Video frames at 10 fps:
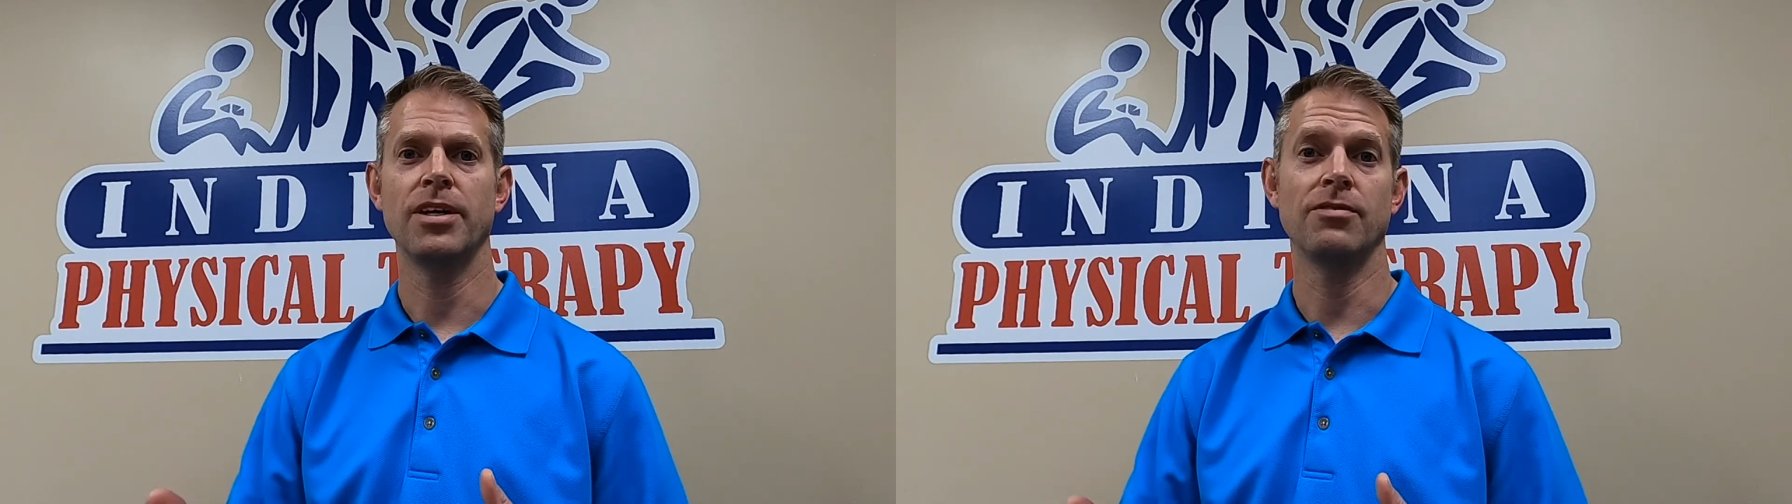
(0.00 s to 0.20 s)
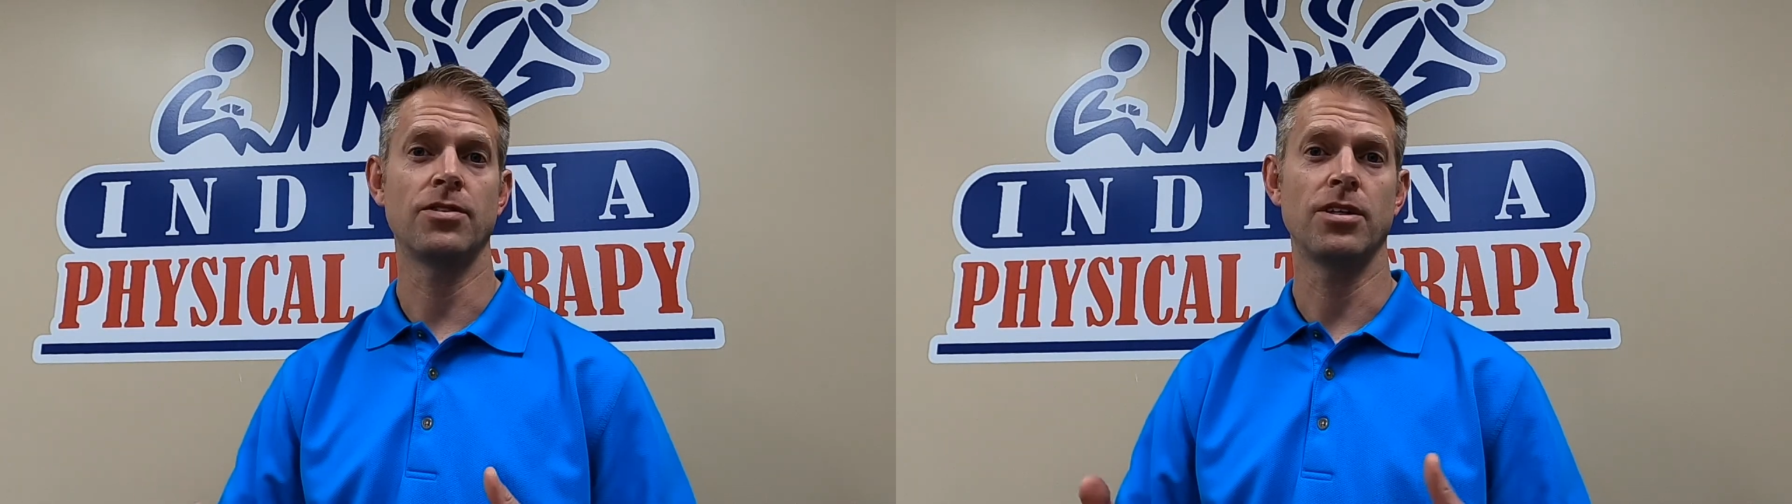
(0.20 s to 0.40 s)

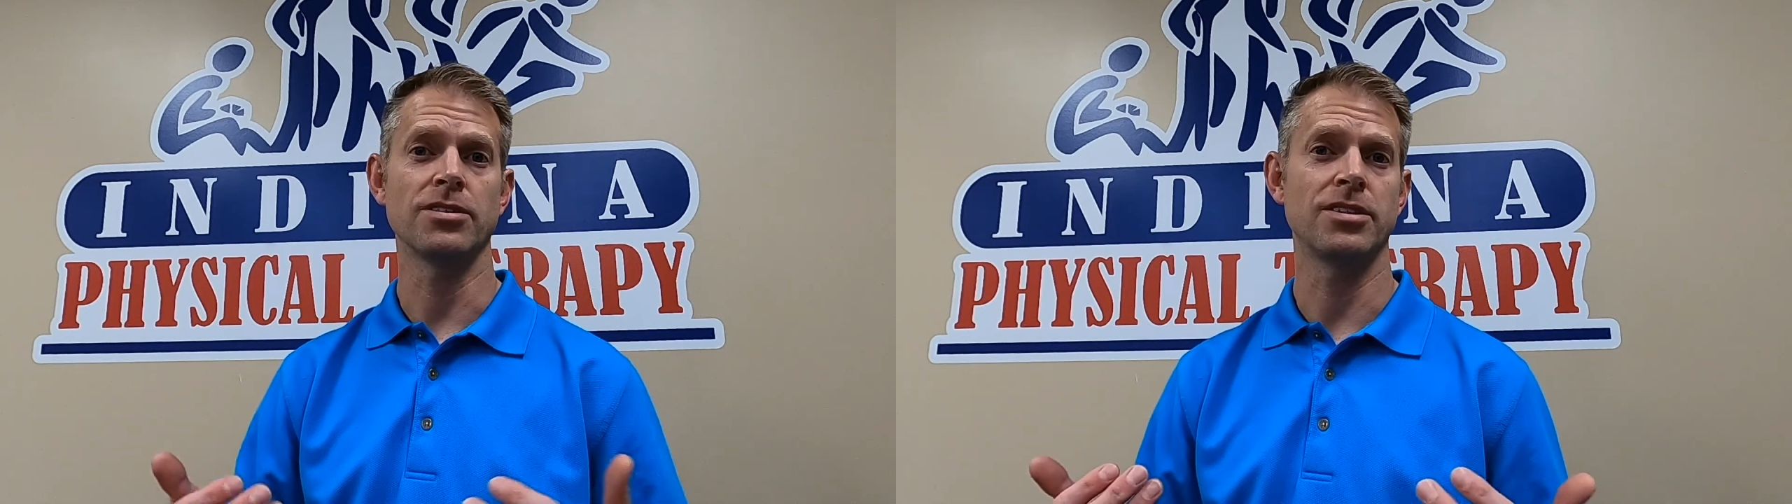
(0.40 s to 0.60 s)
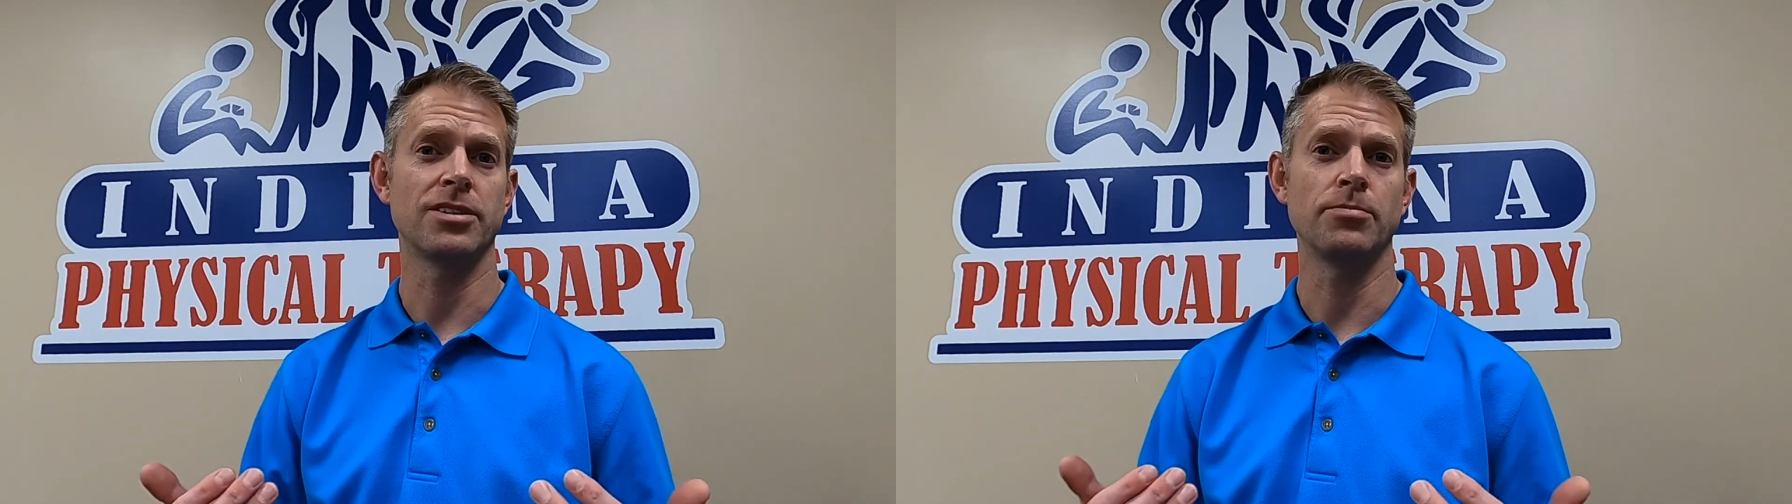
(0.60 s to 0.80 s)
have
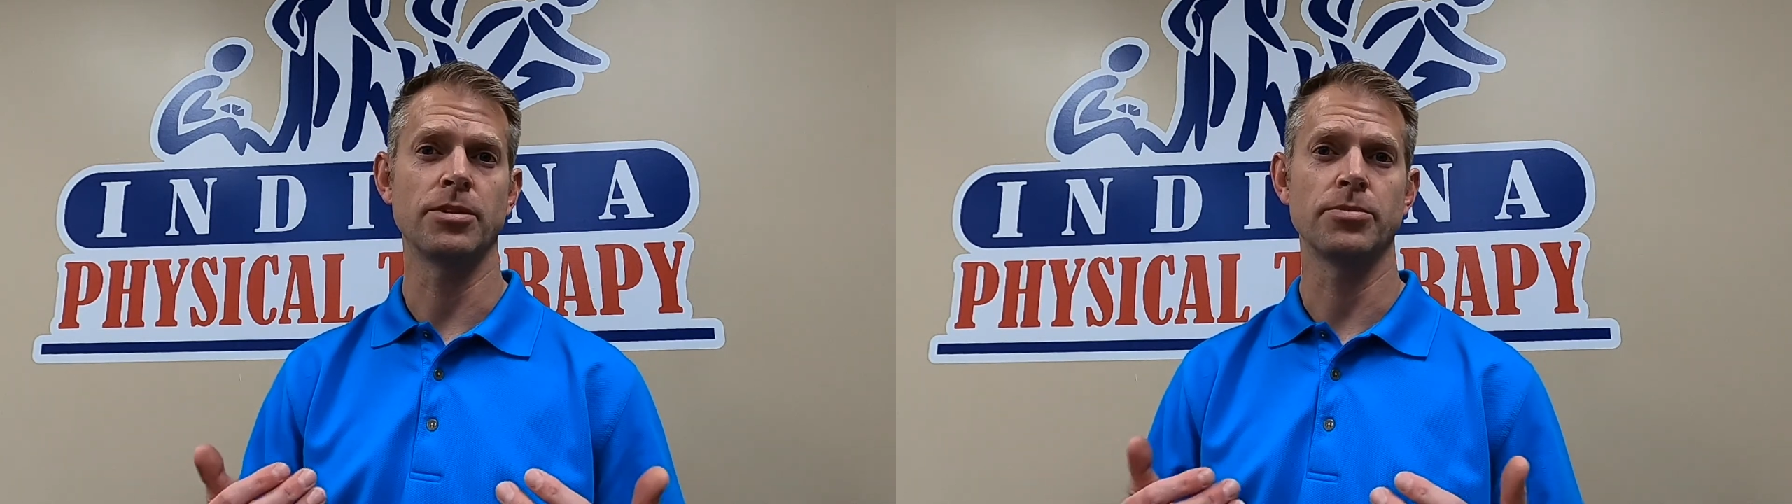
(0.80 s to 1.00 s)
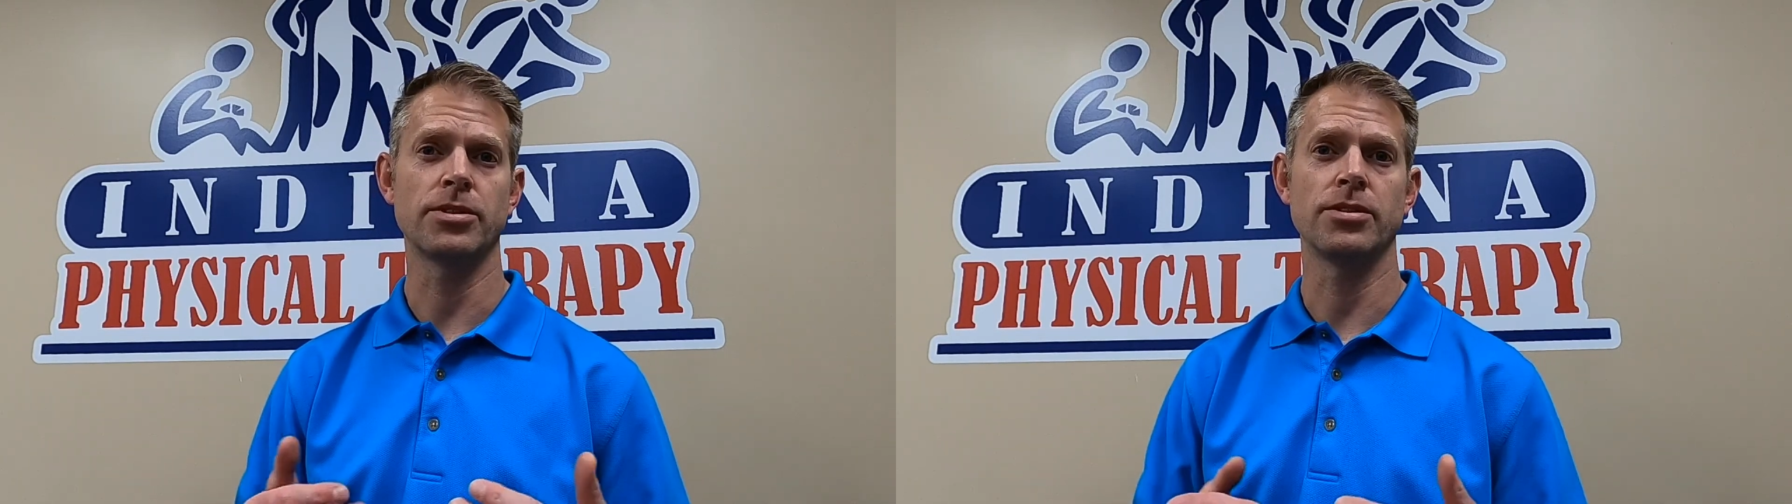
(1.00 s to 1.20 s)
caused the
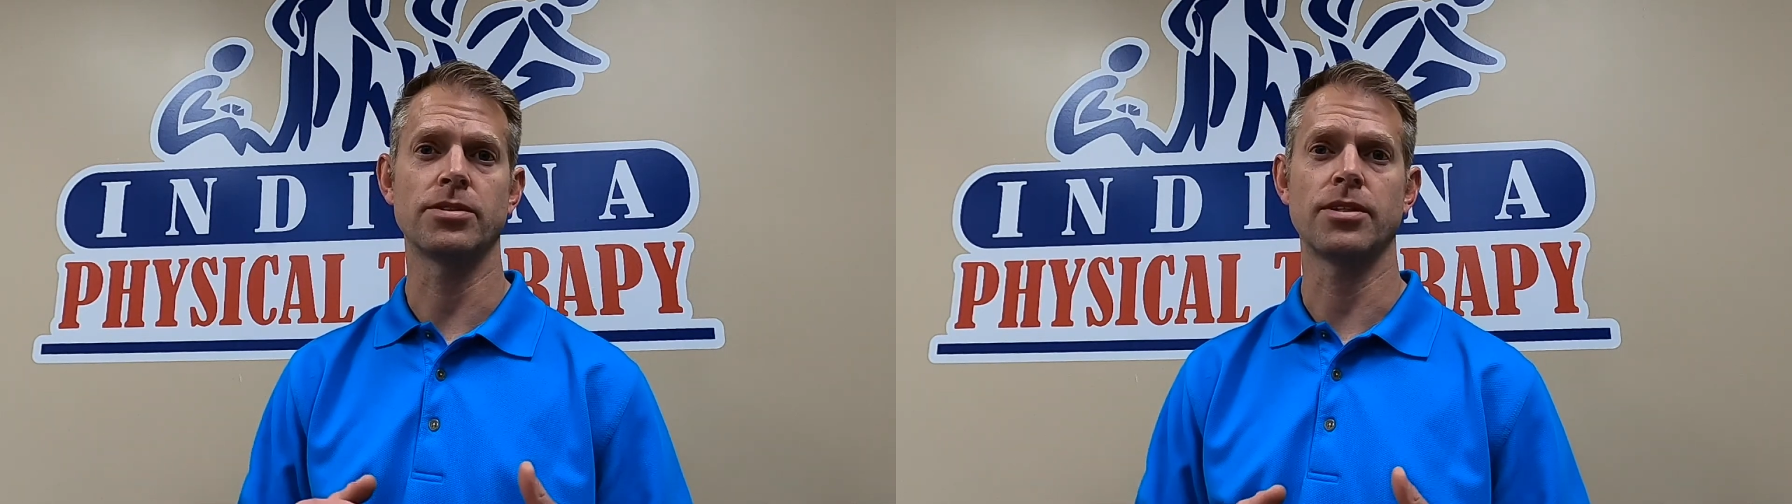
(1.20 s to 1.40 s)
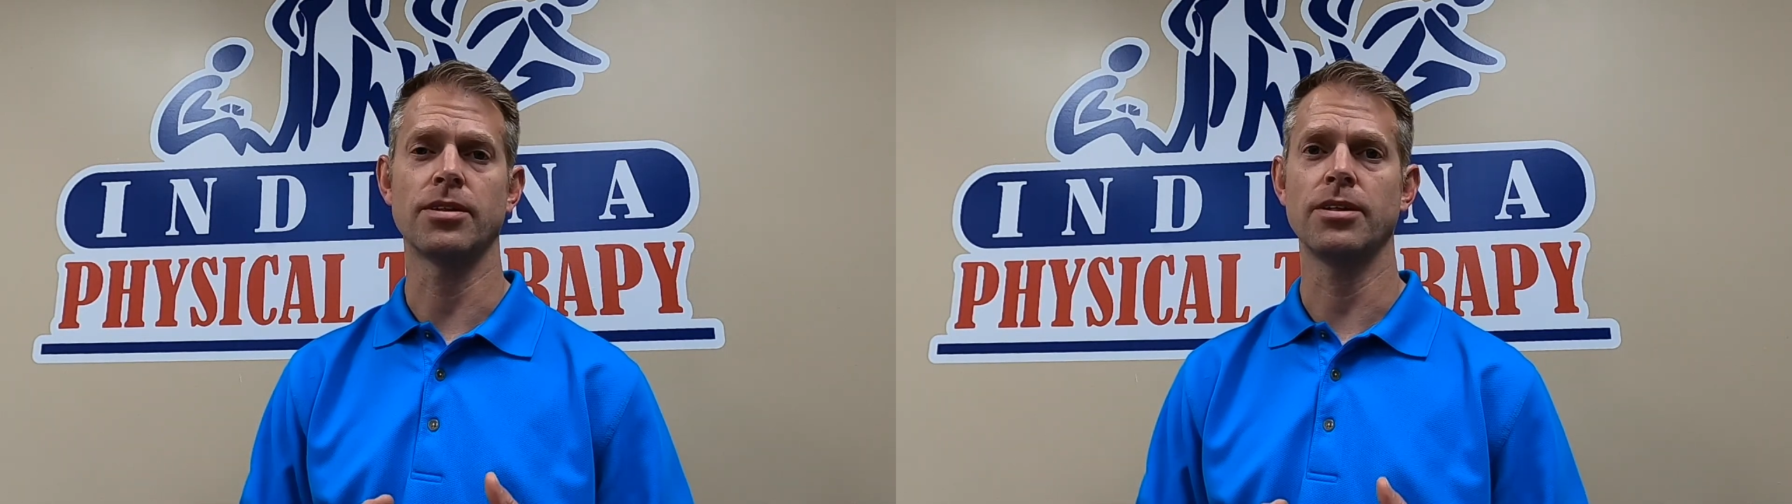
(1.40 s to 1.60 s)
symptoms to
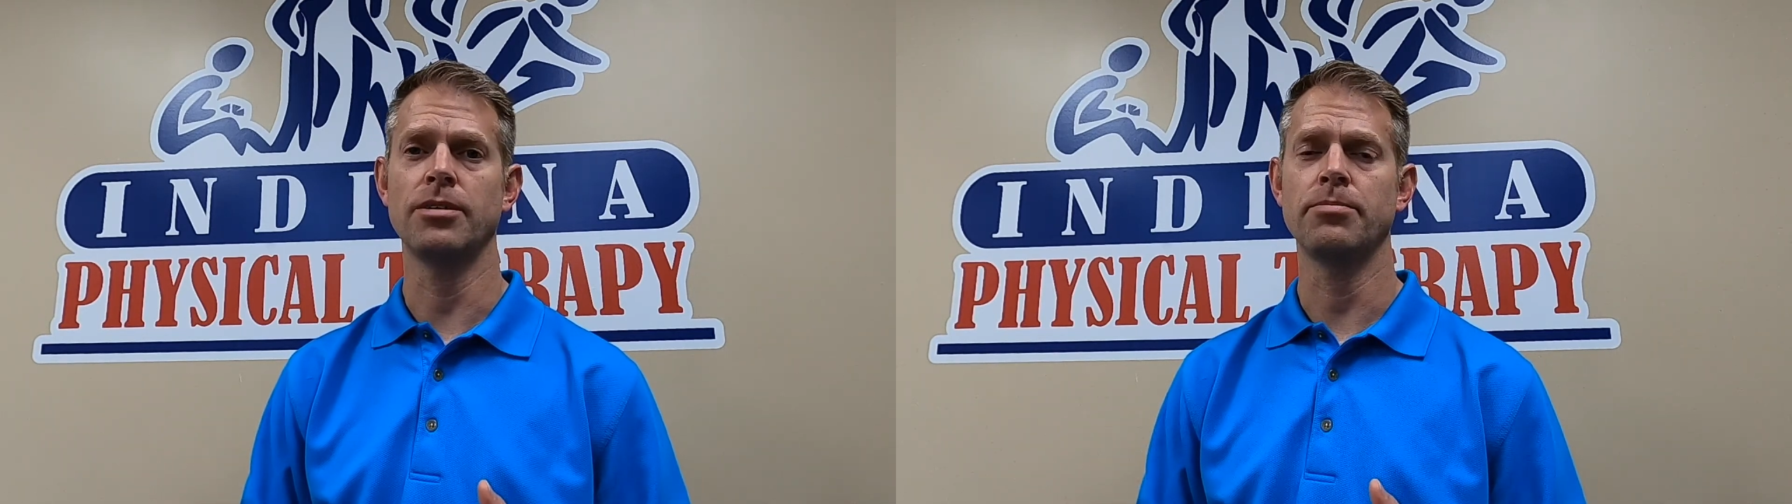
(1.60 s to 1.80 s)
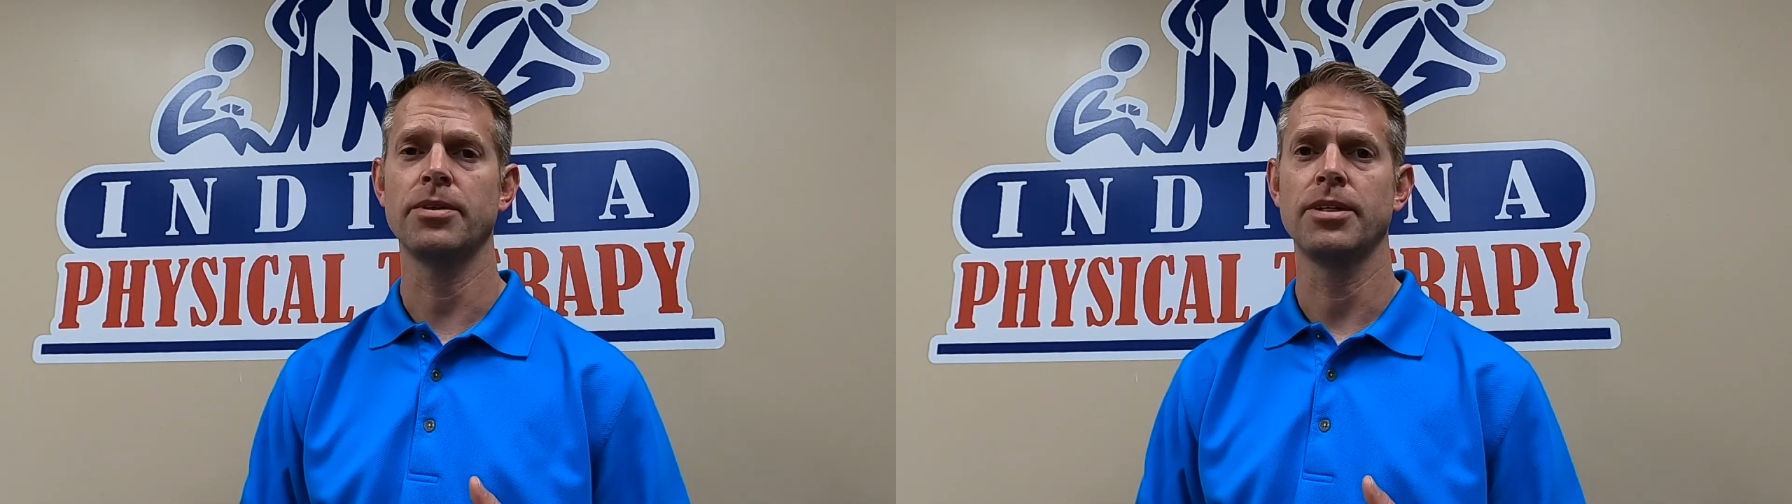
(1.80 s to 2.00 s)
start
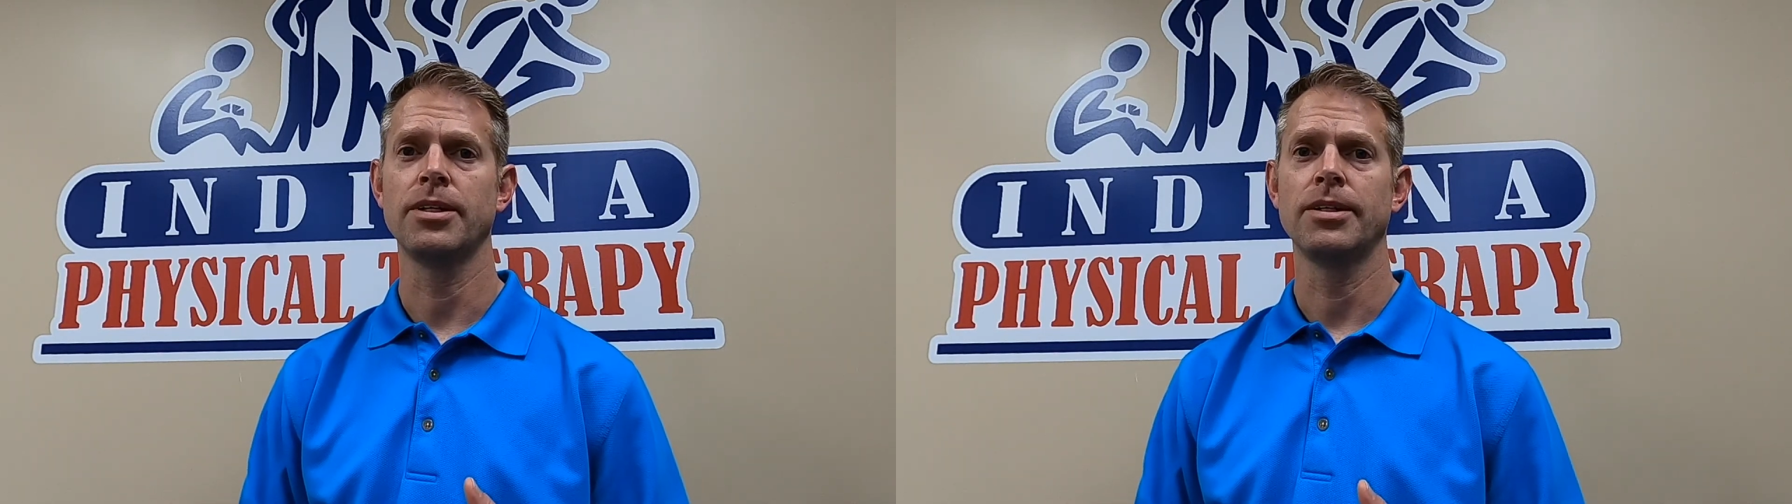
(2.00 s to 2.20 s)
up.